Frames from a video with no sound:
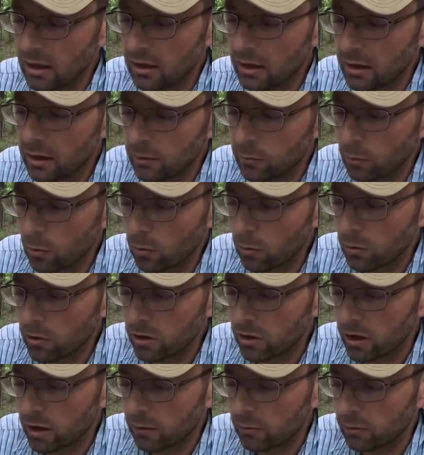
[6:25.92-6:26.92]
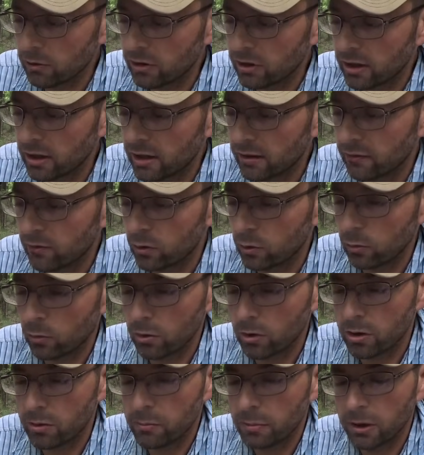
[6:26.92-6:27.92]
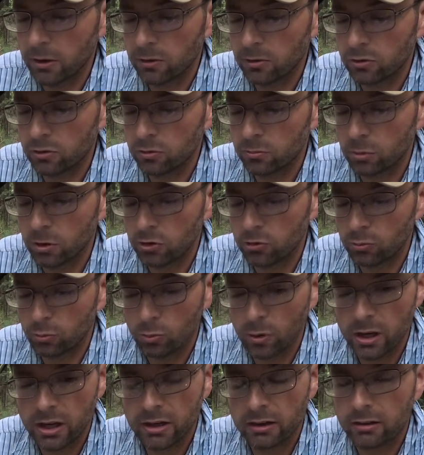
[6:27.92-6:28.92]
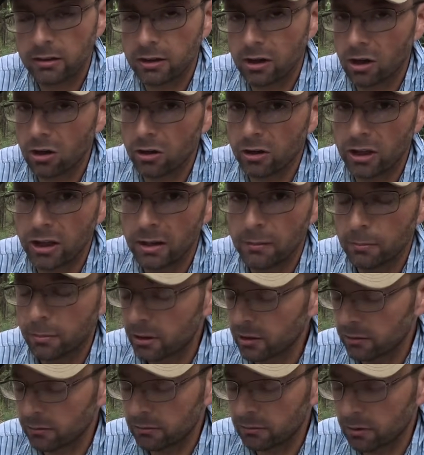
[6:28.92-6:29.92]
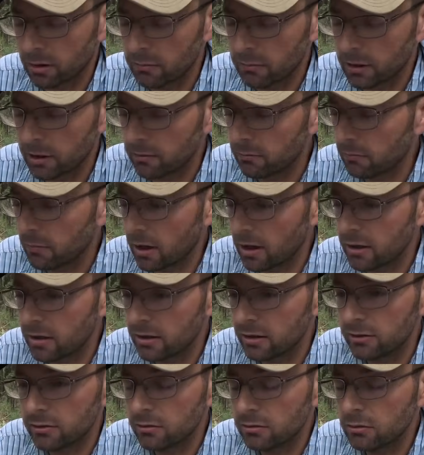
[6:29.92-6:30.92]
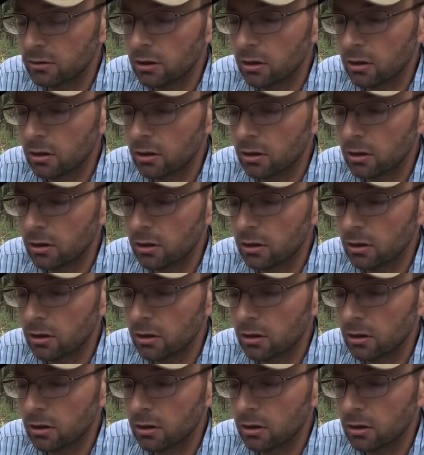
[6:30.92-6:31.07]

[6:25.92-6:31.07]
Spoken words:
Anywhere where you're not really having to worry about too much weight. Car camping, I mean, ideal.